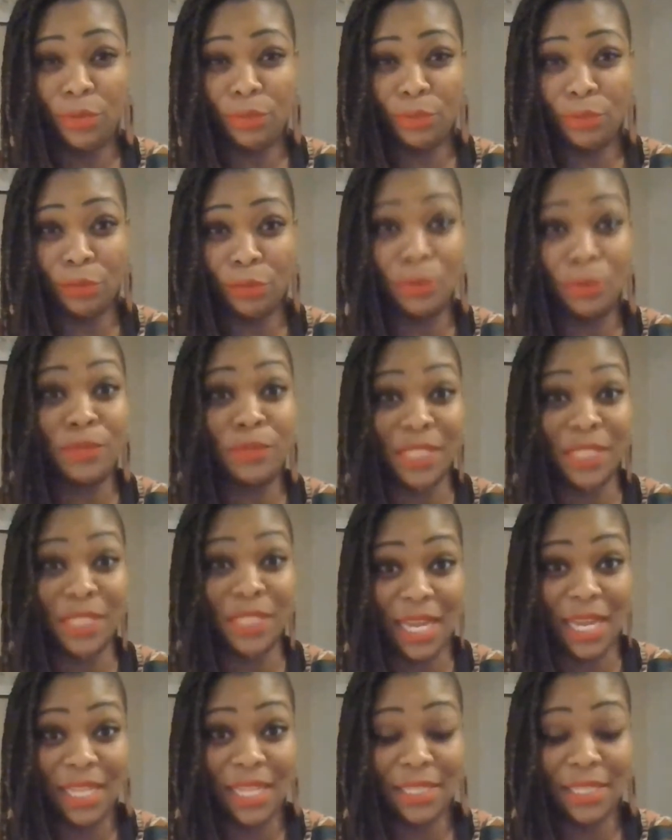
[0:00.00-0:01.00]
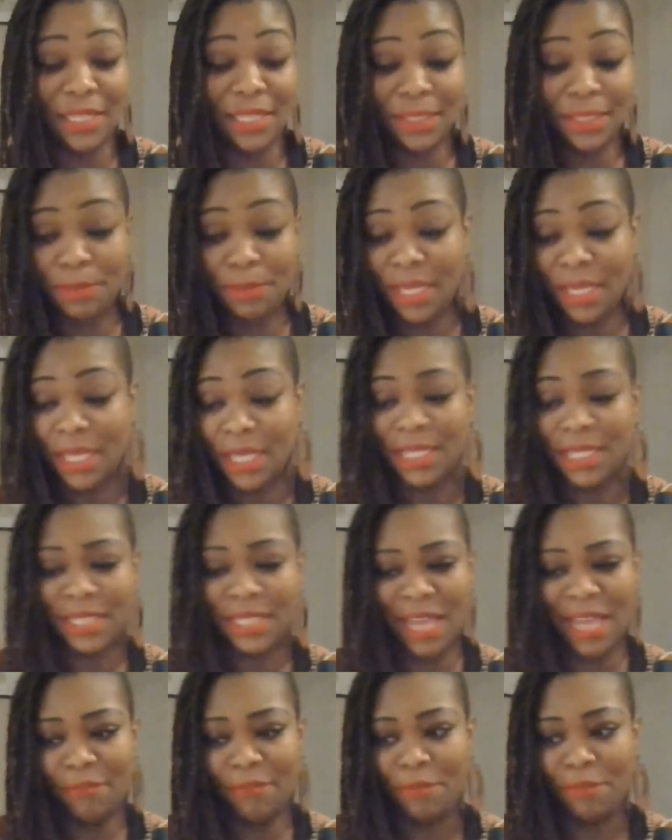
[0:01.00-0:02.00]
group settings because
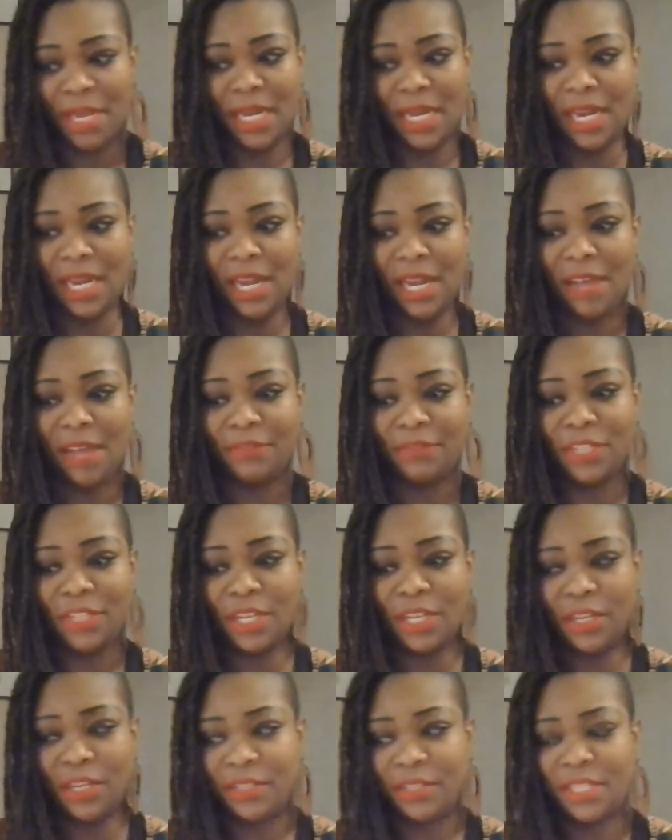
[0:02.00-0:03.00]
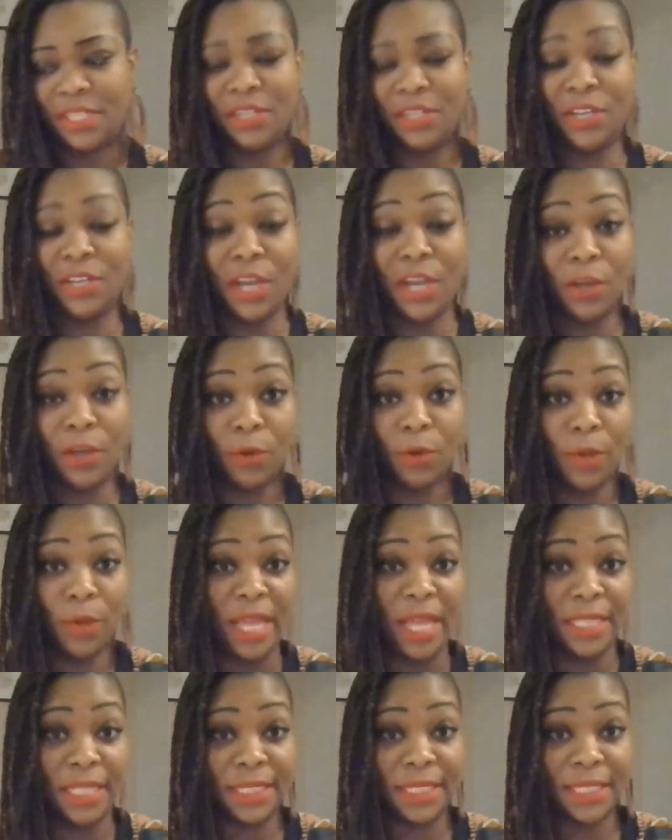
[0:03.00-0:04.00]
I've been in enough to know
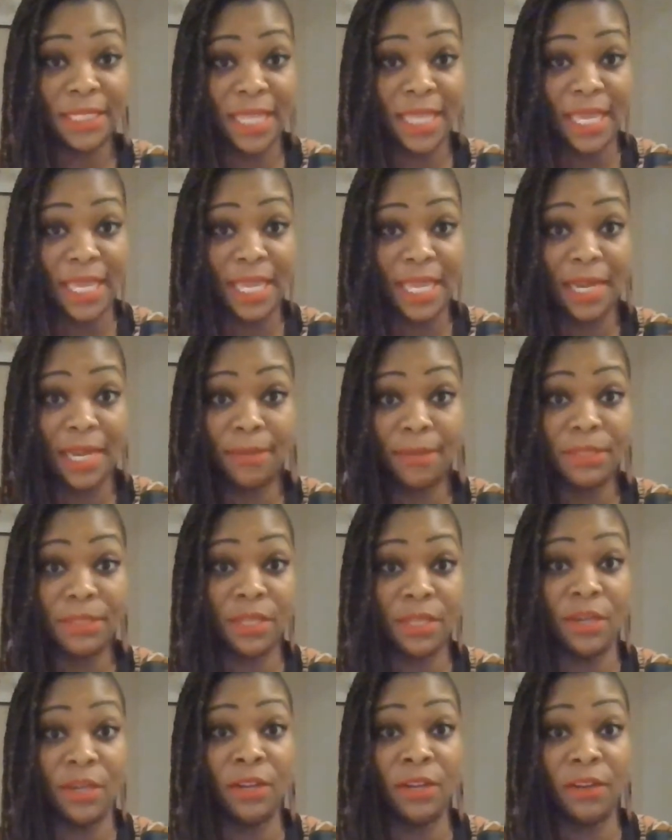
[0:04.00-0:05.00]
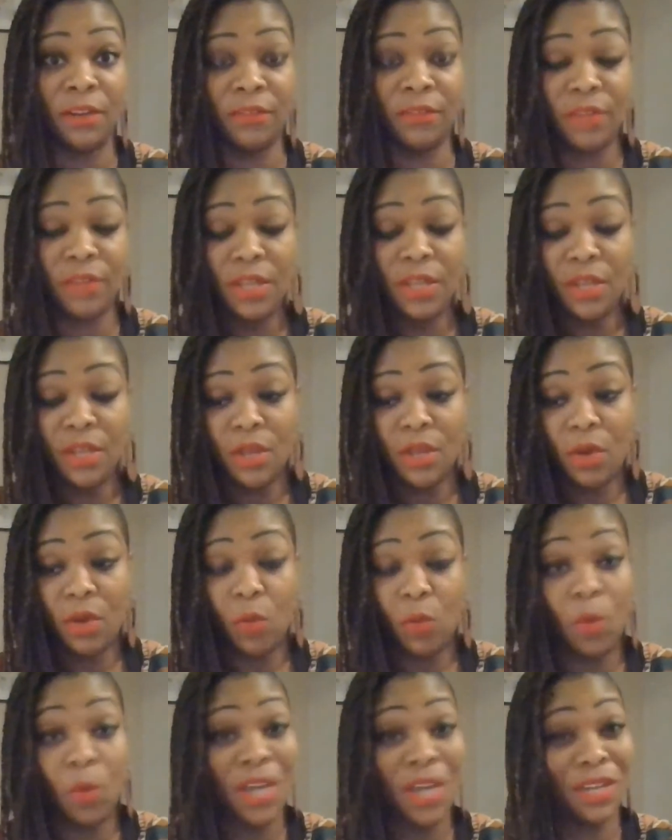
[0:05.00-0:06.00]
and see and observe
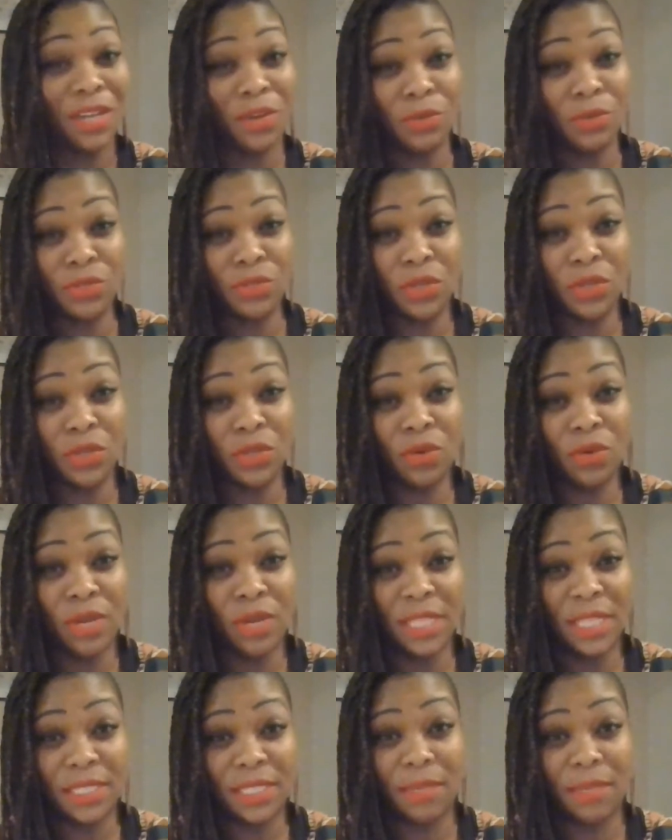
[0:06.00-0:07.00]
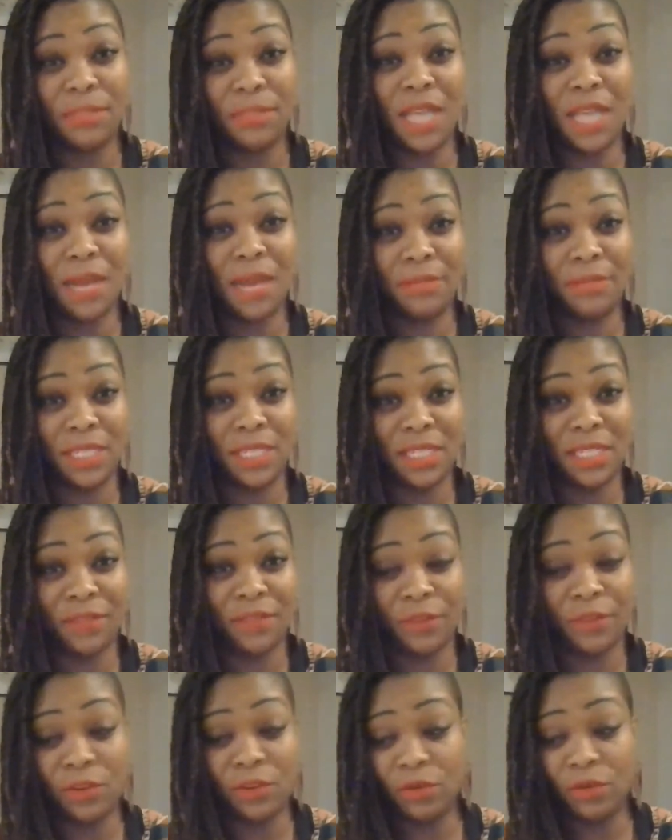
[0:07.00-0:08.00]
what goes on sometimes in
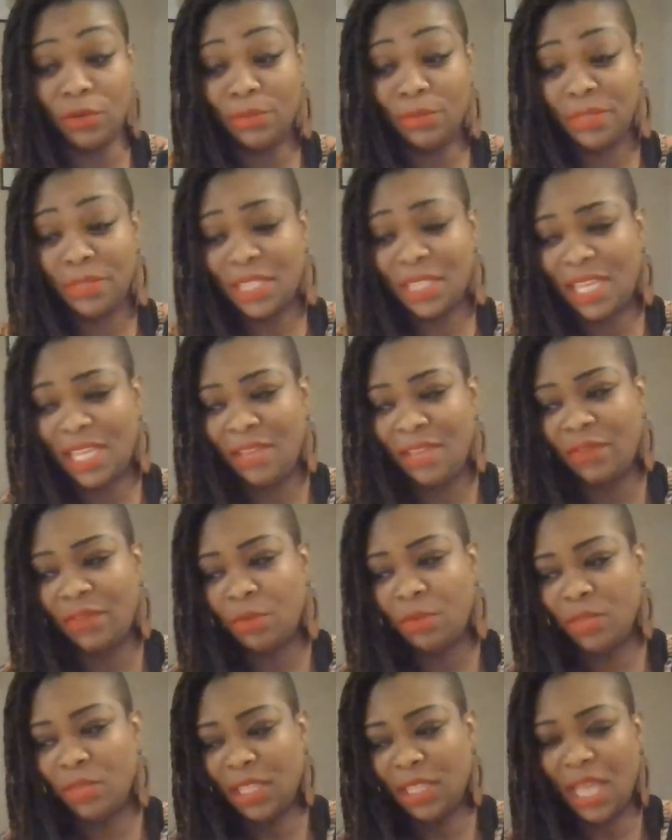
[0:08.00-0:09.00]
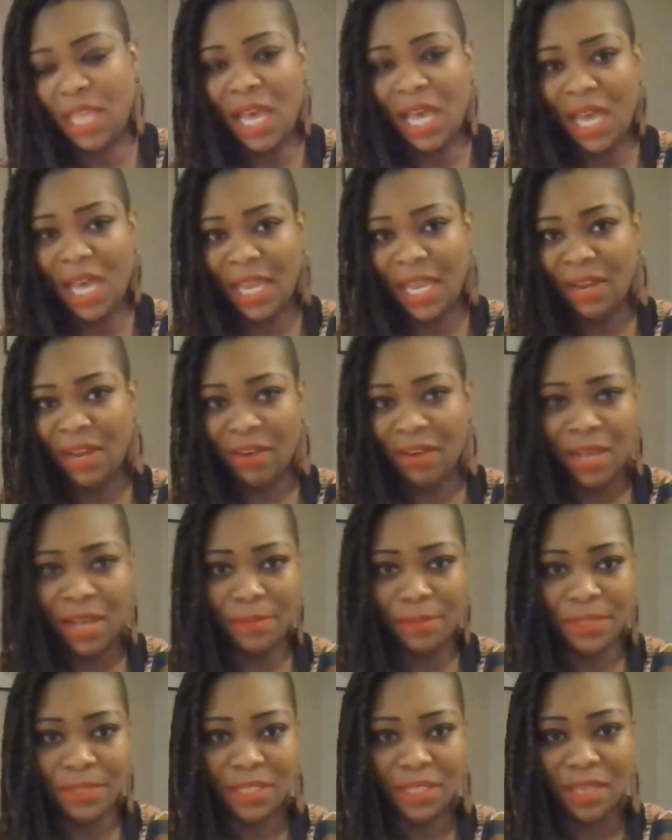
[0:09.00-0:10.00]
different groups, even with the higher
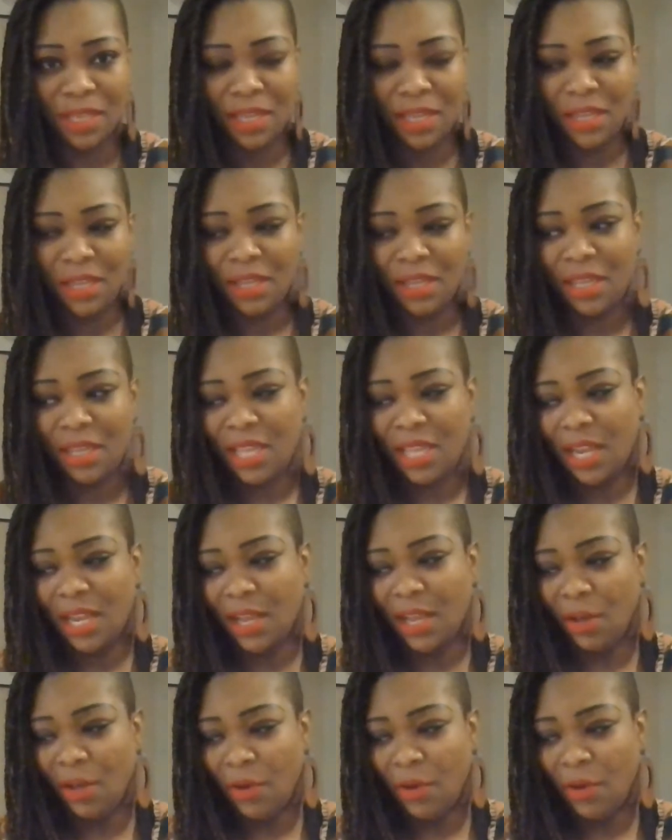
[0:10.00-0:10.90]
ups, and,